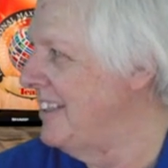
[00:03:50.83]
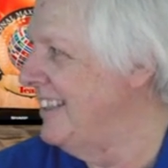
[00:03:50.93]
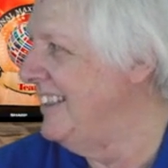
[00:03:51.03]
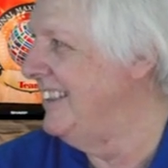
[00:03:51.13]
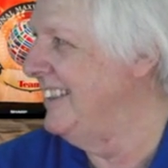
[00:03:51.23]

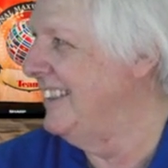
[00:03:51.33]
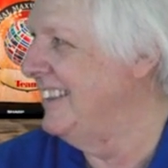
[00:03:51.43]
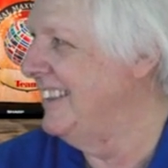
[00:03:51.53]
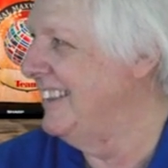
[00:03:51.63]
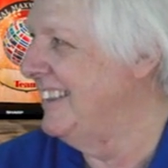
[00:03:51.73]

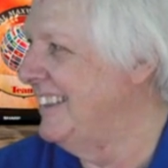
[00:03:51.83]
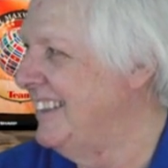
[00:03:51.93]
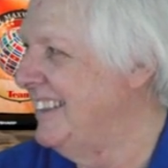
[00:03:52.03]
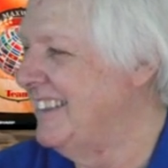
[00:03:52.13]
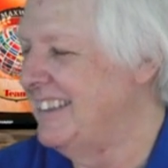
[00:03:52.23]

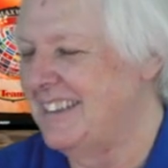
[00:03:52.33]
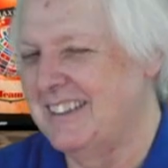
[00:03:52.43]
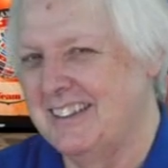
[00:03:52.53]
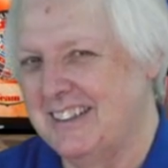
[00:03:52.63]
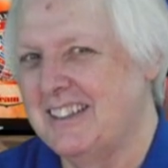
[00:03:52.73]

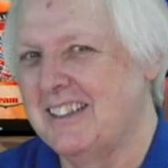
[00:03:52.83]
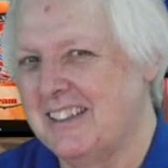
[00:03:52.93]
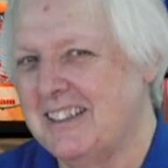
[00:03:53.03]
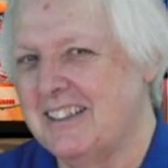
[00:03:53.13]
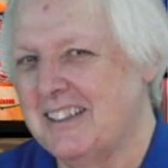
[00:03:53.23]

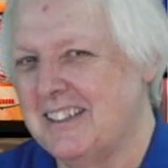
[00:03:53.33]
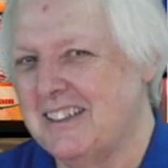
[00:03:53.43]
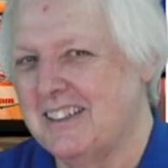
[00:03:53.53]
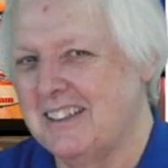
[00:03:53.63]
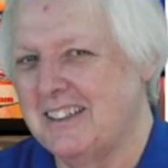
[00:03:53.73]

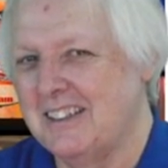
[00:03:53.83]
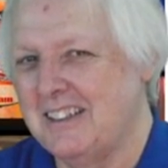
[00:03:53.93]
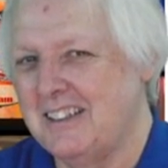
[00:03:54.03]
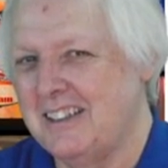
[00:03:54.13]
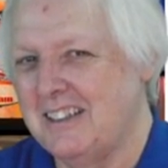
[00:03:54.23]

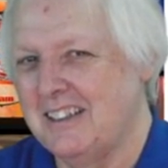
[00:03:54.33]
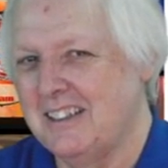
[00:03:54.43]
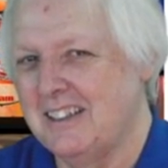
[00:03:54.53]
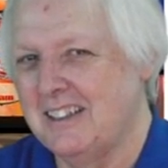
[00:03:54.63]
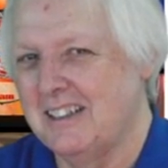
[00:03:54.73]

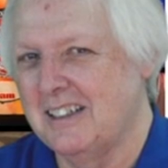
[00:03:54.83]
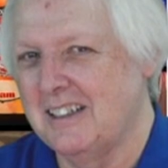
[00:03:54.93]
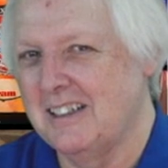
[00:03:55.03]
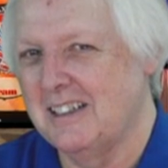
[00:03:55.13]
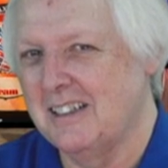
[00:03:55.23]

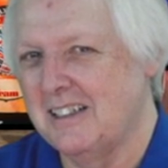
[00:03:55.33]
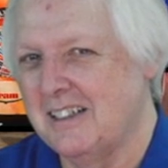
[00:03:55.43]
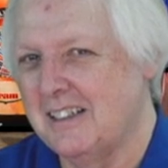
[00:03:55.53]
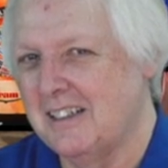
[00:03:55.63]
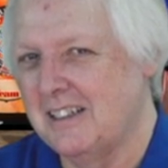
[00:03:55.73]

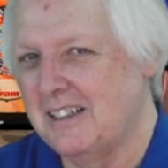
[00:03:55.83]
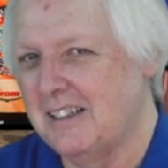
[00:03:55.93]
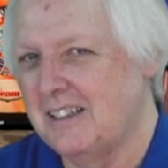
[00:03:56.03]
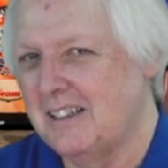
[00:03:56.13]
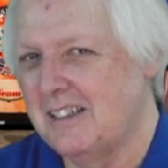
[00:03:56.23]

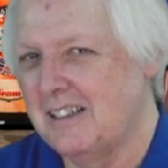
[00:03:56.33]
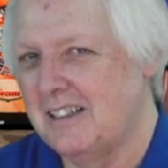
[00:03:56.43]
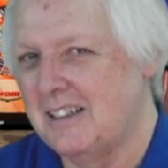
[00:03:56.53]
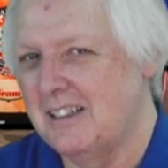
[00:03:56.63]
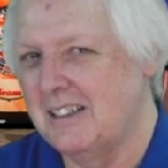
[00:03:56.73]

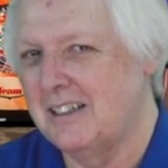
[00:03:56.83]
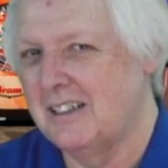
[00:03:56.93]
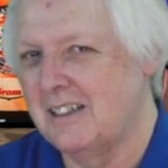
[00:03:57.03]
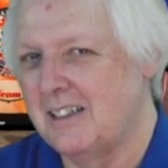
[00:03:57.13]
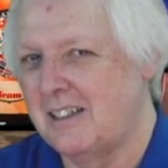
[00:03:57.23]

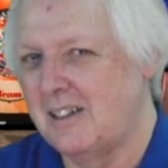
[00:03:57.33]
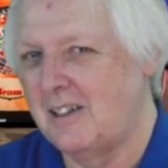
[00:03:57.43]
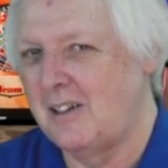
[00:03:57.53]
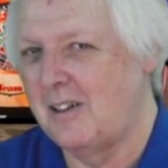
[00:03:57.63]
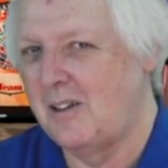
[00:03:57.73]

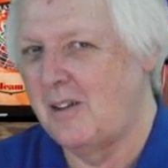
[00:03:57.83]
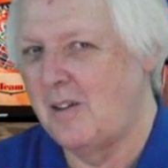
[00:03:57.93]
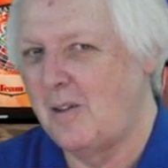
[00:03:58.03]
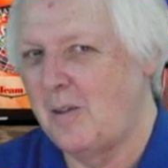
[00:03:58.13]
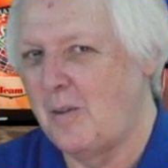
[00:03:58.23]

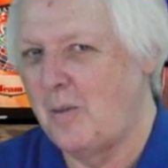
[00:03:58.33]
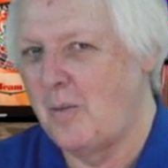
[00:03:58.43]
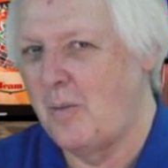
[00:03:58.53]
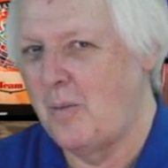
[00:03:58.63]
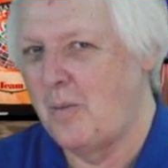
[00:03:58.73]
This person isn't speaking.